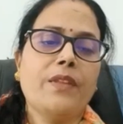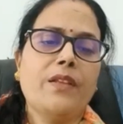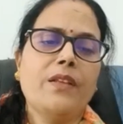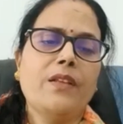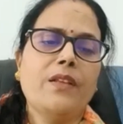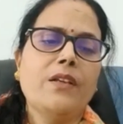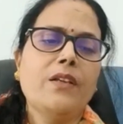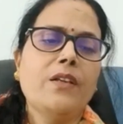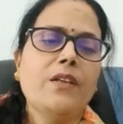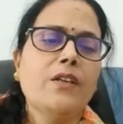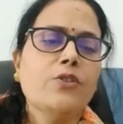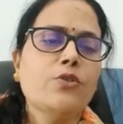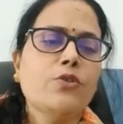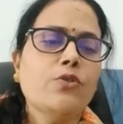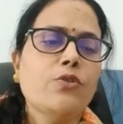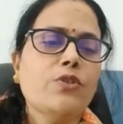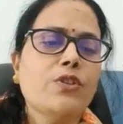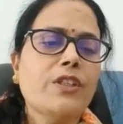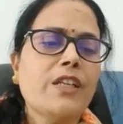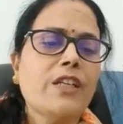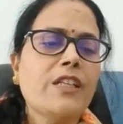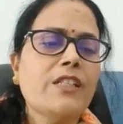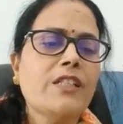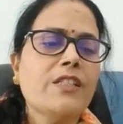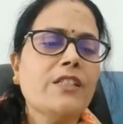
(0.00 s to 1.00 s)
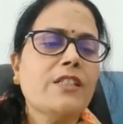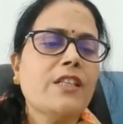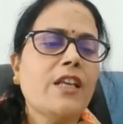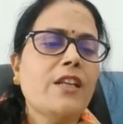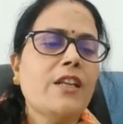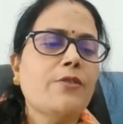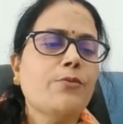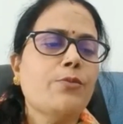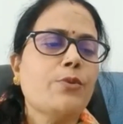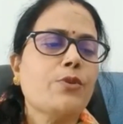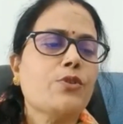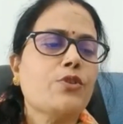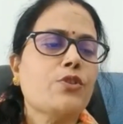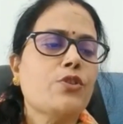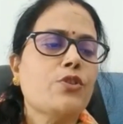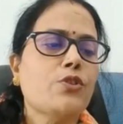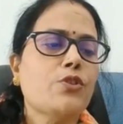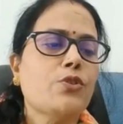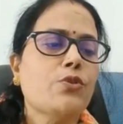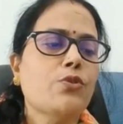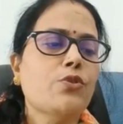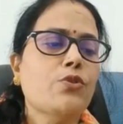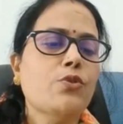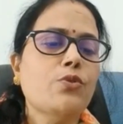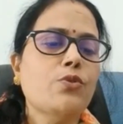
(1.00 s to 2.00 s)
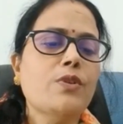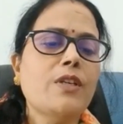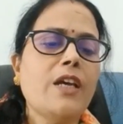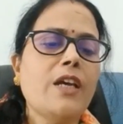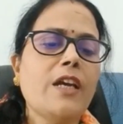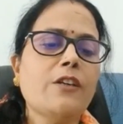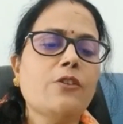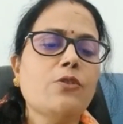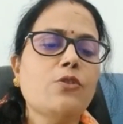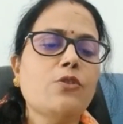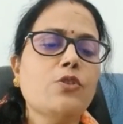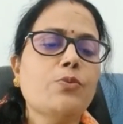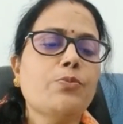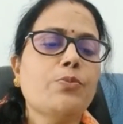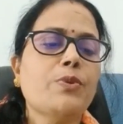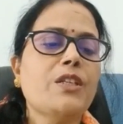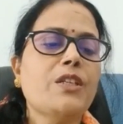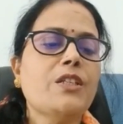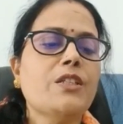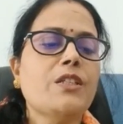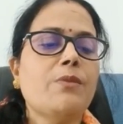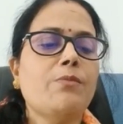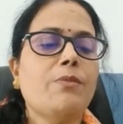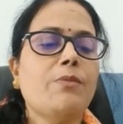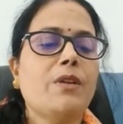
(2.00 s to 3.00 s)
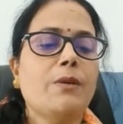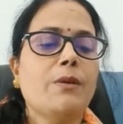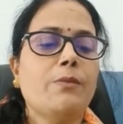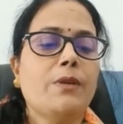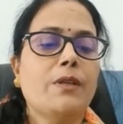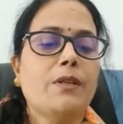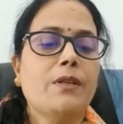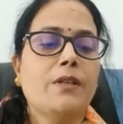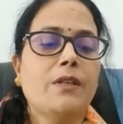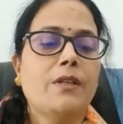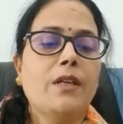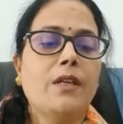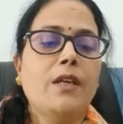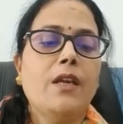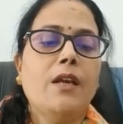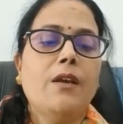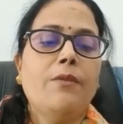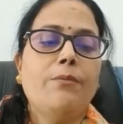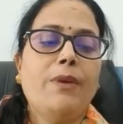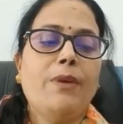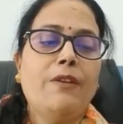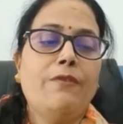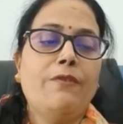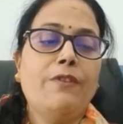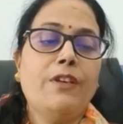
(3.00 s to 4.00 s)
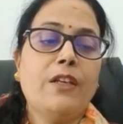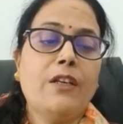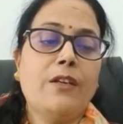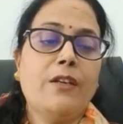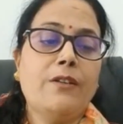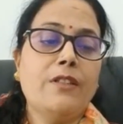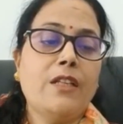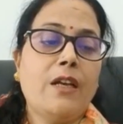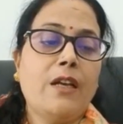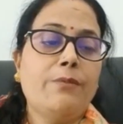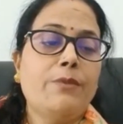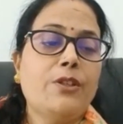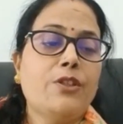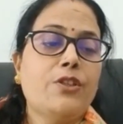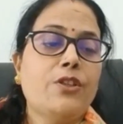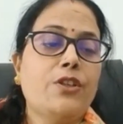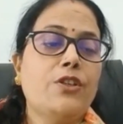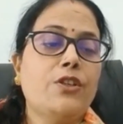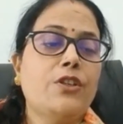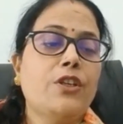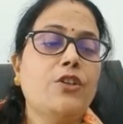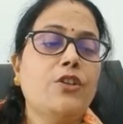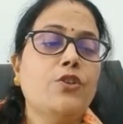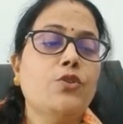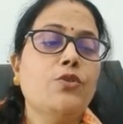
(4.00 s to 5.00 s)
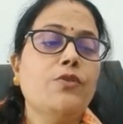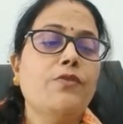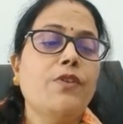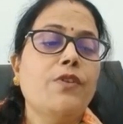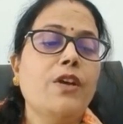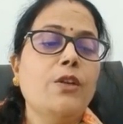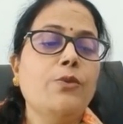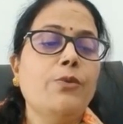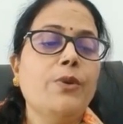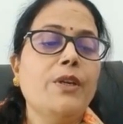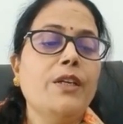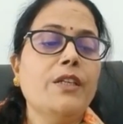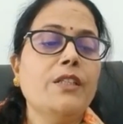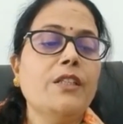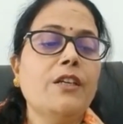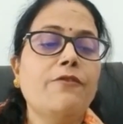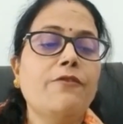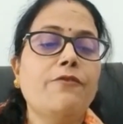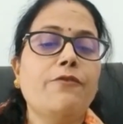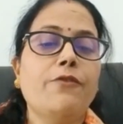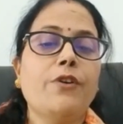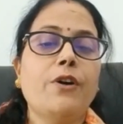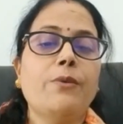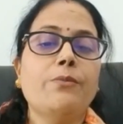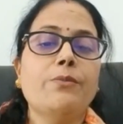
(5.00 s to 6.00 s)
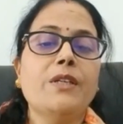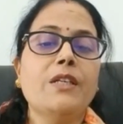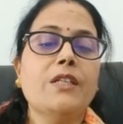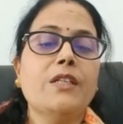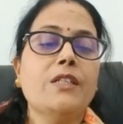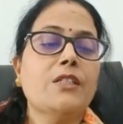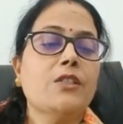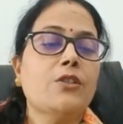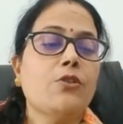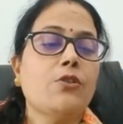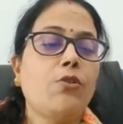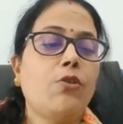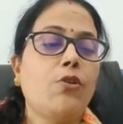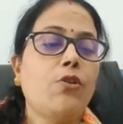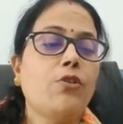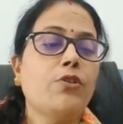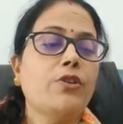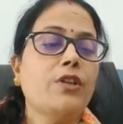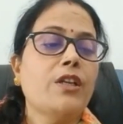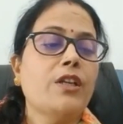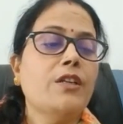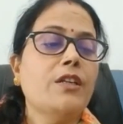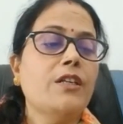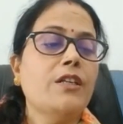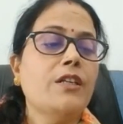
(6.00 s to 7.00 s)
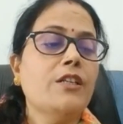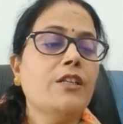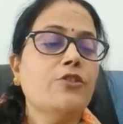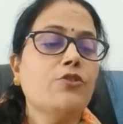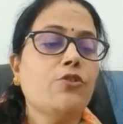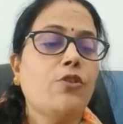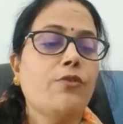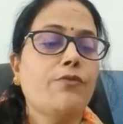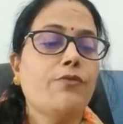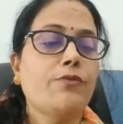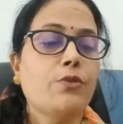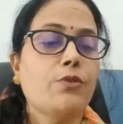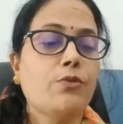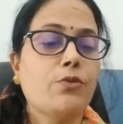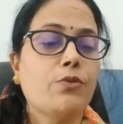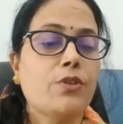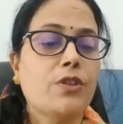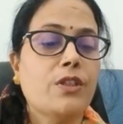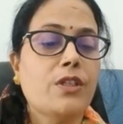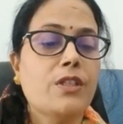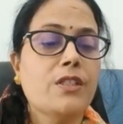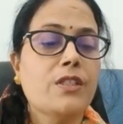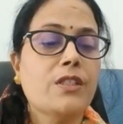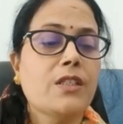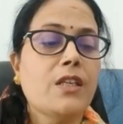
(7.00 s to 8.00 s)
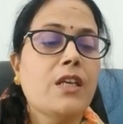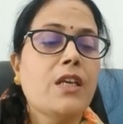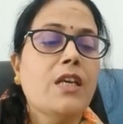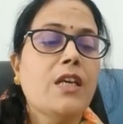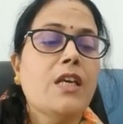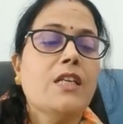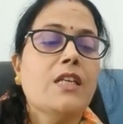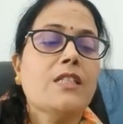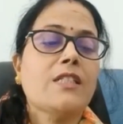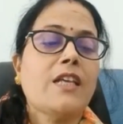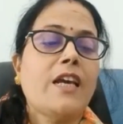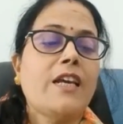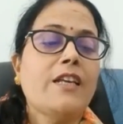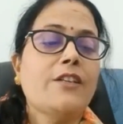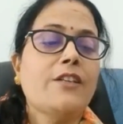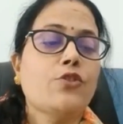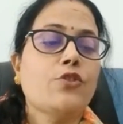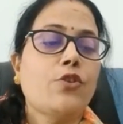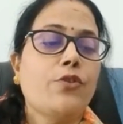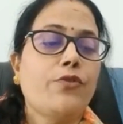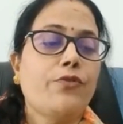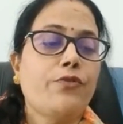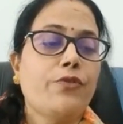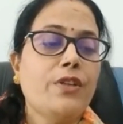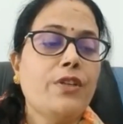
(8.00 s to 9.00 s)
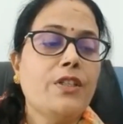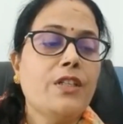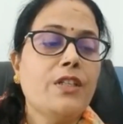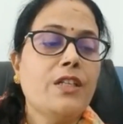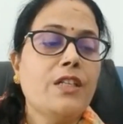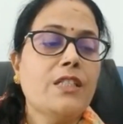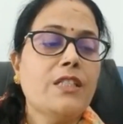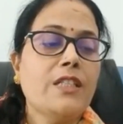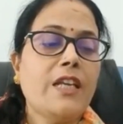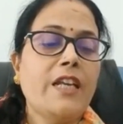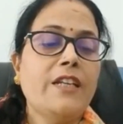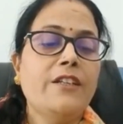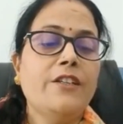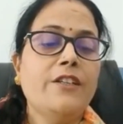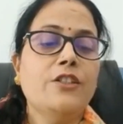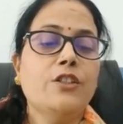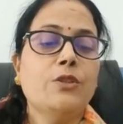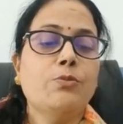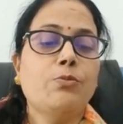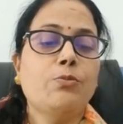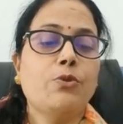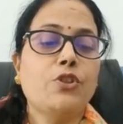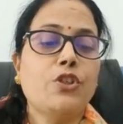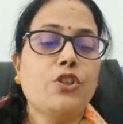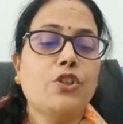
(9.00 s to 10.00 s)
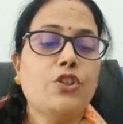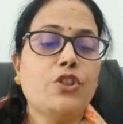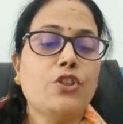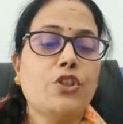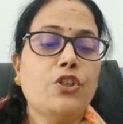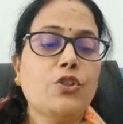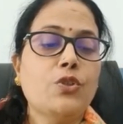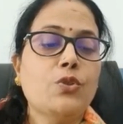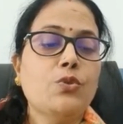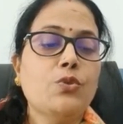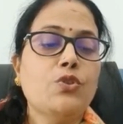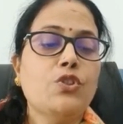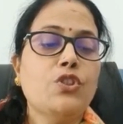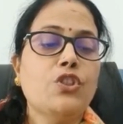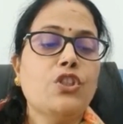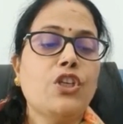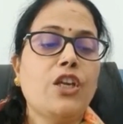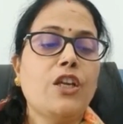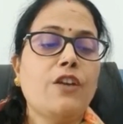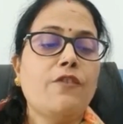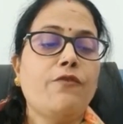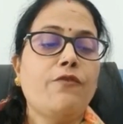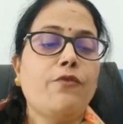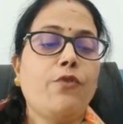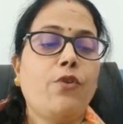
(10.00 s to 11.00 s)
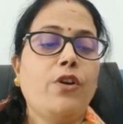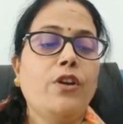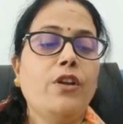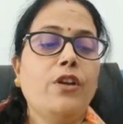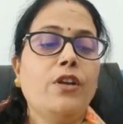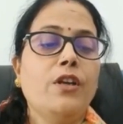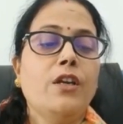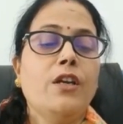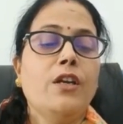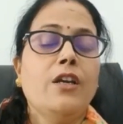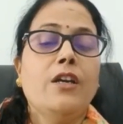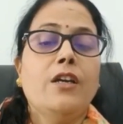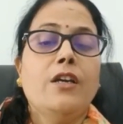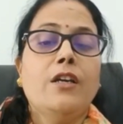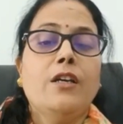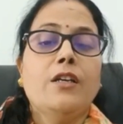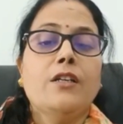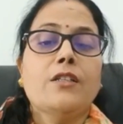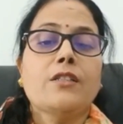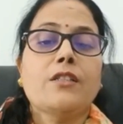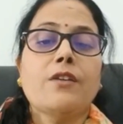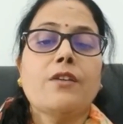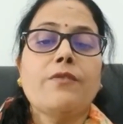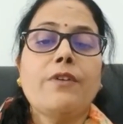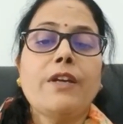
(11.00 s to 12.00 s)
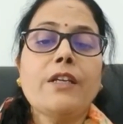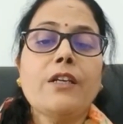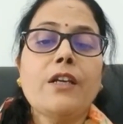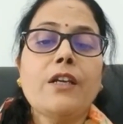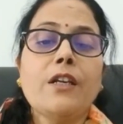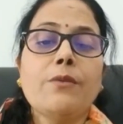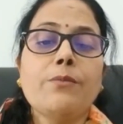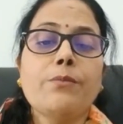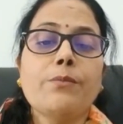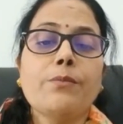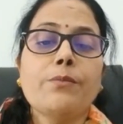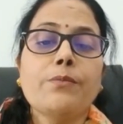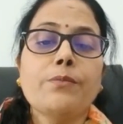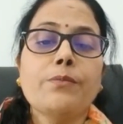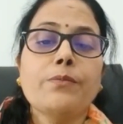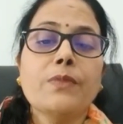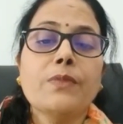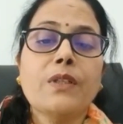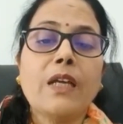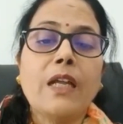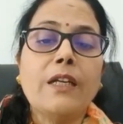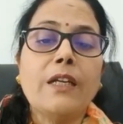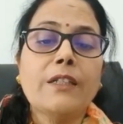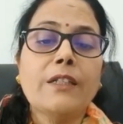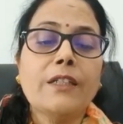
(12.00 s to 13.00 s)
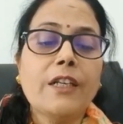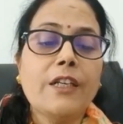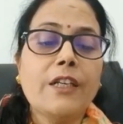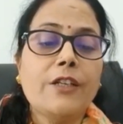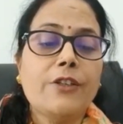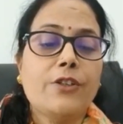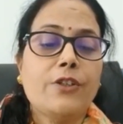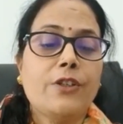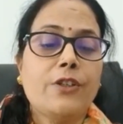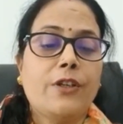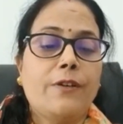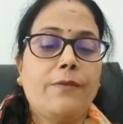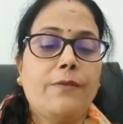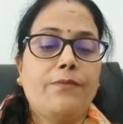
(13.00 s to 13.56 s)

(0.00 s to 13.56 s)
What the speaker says: So tests and procedure to diagnose preterm labor. Pelvic examination done to evaluate the firmness or tenderness of uterus, size of fetus and its position to check for cervical dilatation,